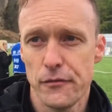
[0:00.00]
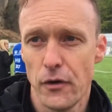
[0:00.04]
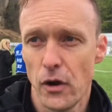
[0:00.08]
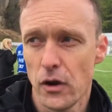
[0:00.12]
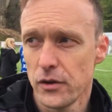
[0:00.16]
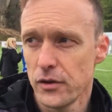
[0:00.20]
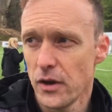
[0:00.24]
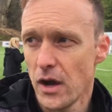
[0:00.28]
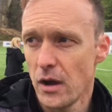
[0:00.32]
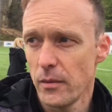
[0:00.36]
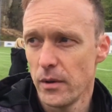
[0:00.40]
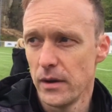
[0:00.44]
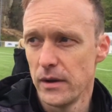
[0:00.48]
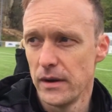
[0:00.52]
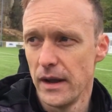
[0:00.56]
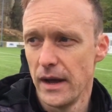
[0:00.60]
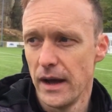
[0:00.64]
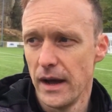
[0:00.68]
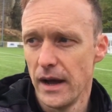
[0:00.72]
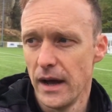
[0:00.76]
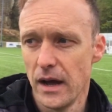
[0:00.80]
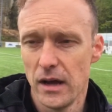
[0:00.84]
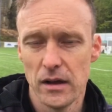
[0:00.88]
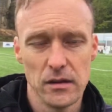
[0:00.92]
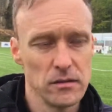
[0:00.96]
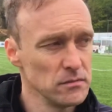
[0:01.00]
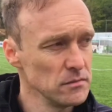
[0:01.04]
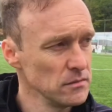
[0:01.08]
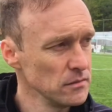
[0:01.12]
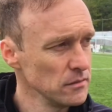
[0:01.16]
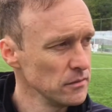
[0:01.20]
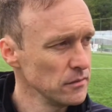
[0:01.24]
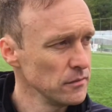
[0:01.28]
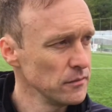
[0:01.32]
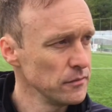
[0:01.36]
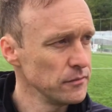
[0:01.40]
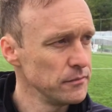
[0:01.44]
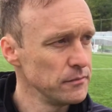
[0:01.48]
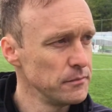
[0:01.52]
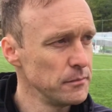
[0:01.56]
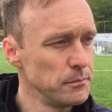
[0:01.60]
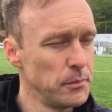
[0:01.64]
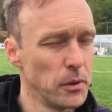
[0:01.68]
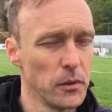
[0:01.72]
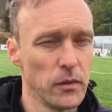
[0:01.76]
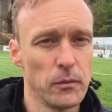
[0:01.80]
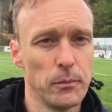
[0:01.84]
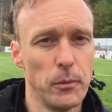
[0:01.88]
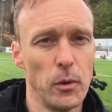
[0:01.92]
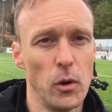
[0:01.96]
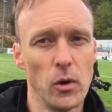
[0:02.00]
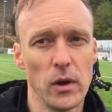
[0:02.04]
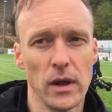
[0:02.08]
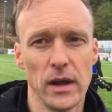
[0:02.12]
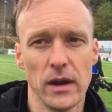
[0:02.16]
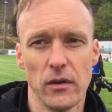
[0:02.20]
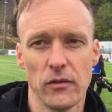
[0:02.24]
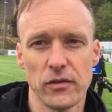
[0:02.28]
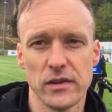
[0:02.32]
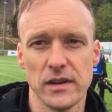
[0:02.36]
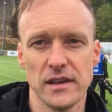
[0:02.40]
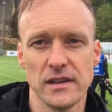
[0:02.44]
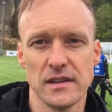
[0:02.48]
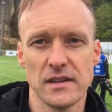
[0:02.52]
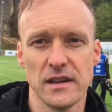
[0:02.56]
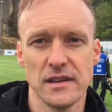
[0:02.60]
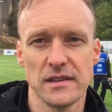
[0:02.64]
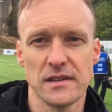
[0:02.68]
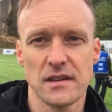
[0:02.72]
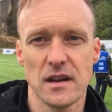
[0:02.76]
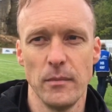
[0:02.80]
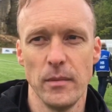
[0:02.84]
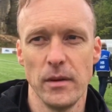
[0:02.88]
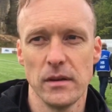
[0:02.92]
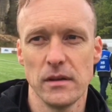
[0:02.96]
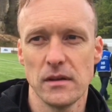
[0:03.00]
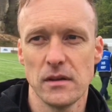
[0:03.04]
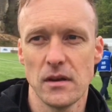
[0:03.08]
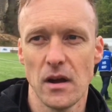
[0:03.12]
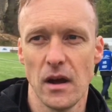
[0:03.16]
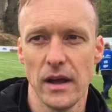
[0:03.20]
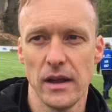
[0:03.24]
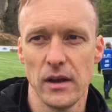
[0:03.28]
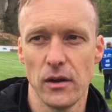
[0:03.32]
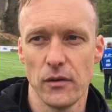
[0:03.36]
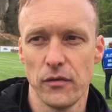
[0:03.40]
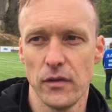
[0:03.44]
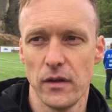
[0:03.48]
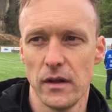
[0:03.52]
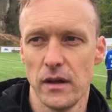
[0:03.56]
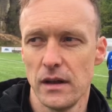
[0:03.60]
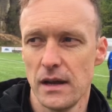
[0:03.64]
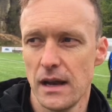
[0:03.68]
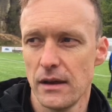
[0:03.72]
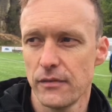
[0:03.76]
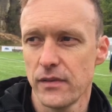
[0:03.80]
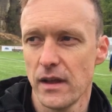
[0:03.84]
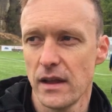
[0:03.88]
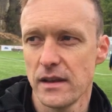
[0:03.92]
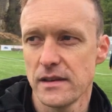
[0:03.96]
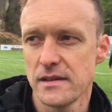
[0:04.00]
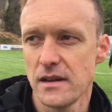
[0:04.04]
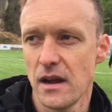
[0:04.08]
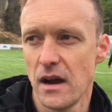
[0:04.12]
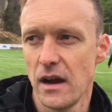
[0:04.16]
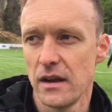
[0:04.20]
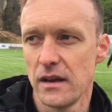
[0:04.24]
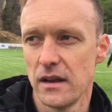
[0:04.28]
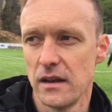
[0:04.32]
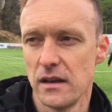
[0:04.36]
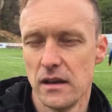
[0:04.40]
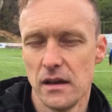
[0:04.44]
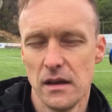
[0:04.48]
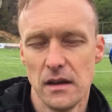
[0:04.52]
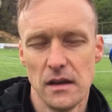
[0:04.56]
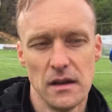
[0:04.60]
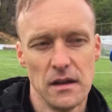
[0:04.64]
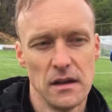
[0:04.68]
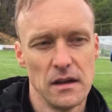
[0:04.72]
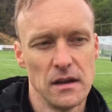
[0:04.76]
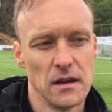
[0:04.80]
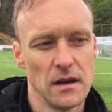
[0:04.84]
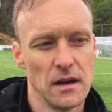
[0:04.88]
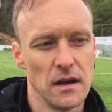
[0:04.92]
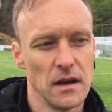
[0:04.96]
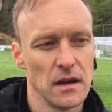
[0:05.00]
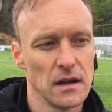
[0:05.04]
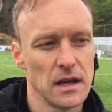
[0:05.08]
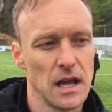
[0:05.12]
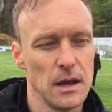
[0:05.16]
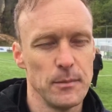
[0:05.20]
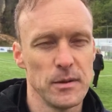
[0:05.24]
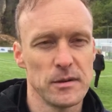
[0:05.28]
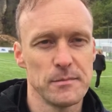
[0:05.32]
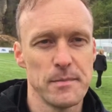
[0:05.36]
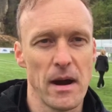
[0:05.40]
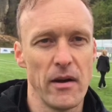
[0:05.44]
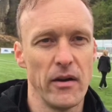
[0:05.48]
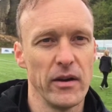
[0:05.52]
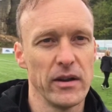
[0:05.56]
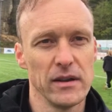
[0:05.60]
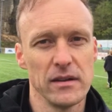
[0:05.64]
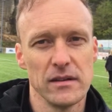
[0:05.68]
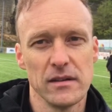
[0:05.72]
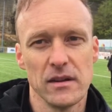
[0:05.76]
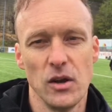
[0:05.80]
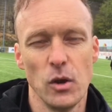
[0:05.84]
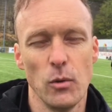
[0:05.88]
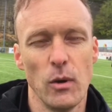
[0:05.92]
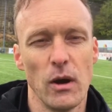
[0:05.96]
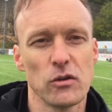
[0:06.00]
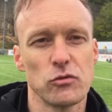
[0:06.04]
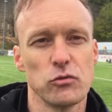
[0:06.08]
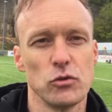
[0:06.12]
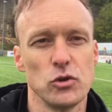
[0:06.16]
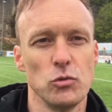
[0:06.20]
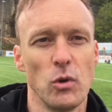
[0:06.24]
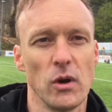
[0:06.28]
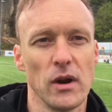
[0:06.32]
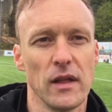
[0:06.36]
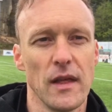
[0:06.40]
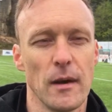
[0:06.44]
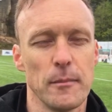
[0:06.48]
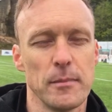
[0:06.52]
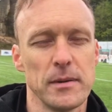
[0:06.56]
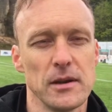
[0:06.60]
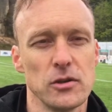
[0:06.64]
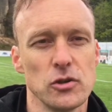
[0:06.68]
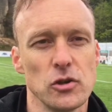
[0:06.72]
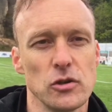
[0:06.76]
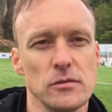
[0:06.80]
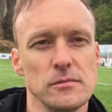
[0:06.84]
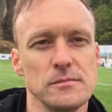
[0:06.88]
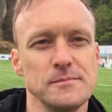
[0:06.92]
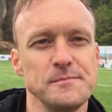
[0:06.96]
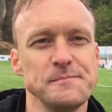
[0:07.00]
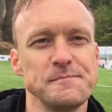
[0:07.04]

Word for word: followed up and uh, put the ball in. Obviously, Sis coming, cutting off the left hand side, and uh, keeper's parried, and who else would you want in that position?